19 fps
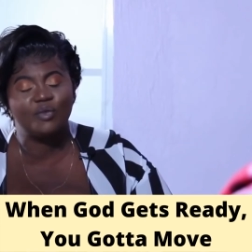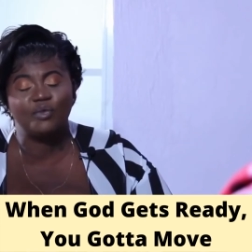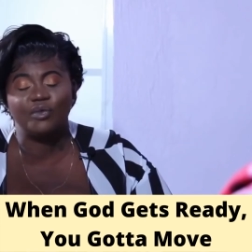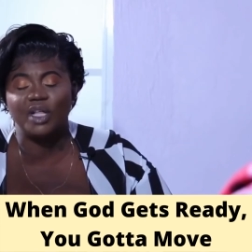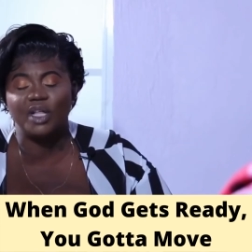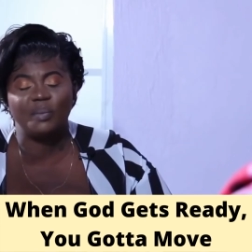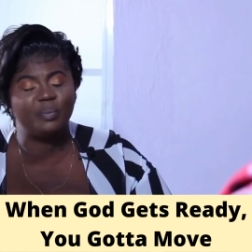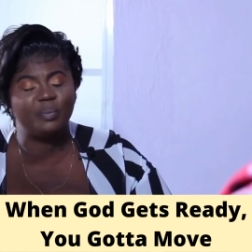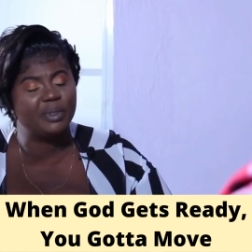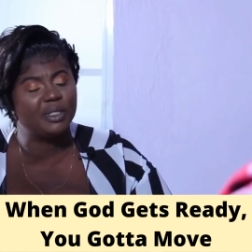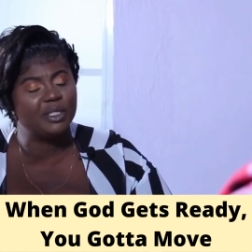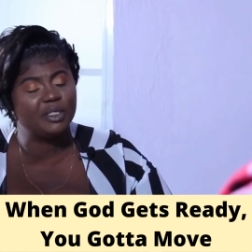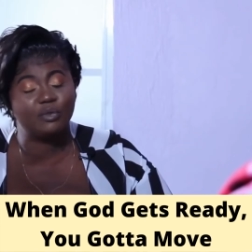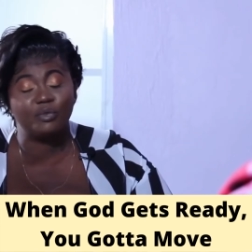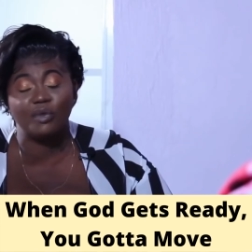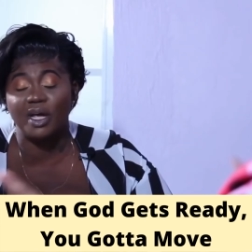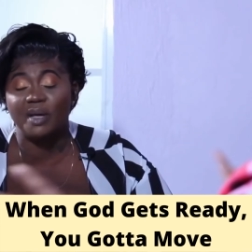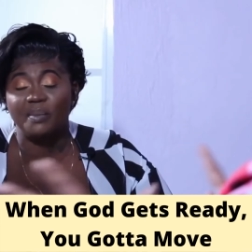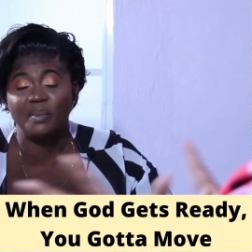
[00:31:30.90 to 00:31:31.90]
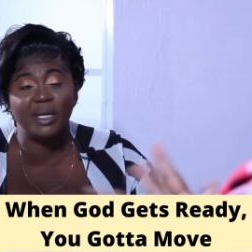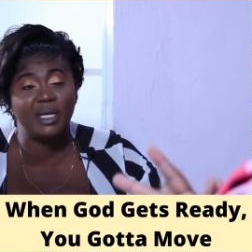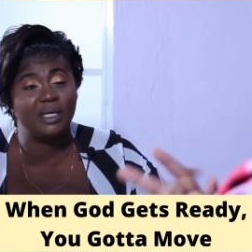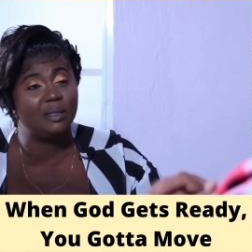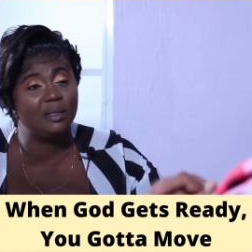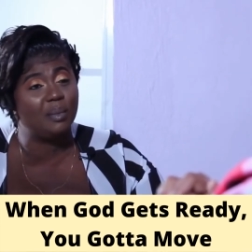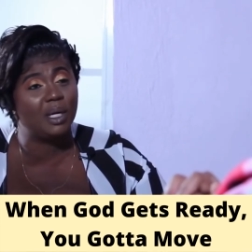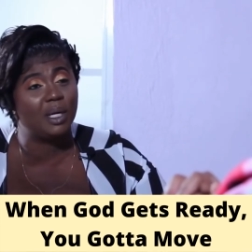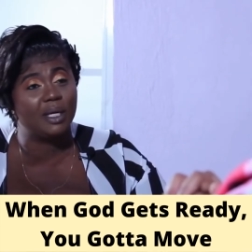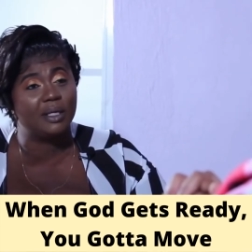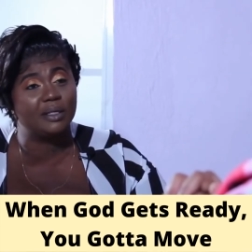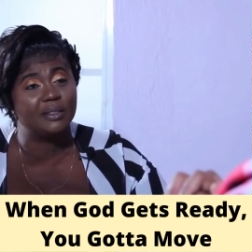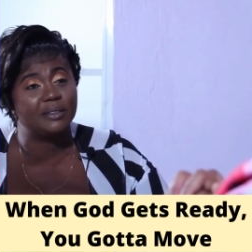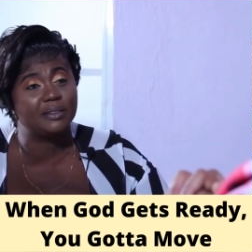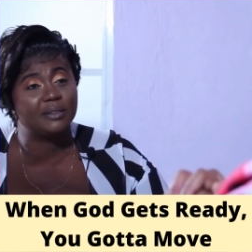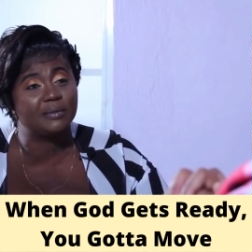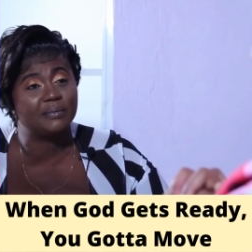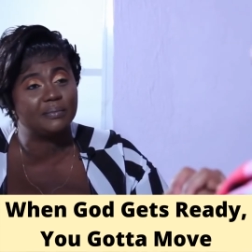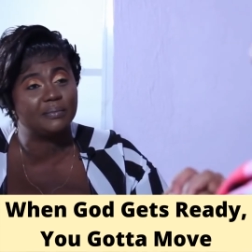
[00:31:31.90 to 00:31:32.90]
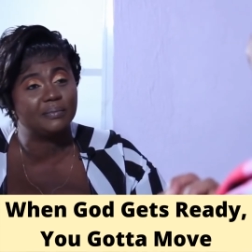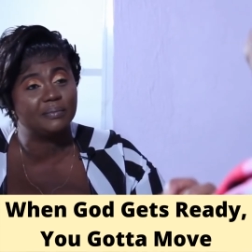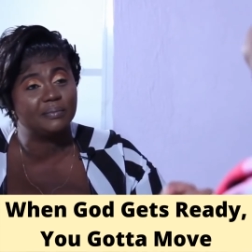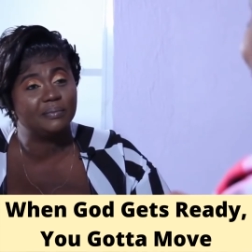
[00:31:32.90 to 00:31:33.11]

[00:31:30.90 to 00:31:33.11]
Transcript: That place right behind the bars.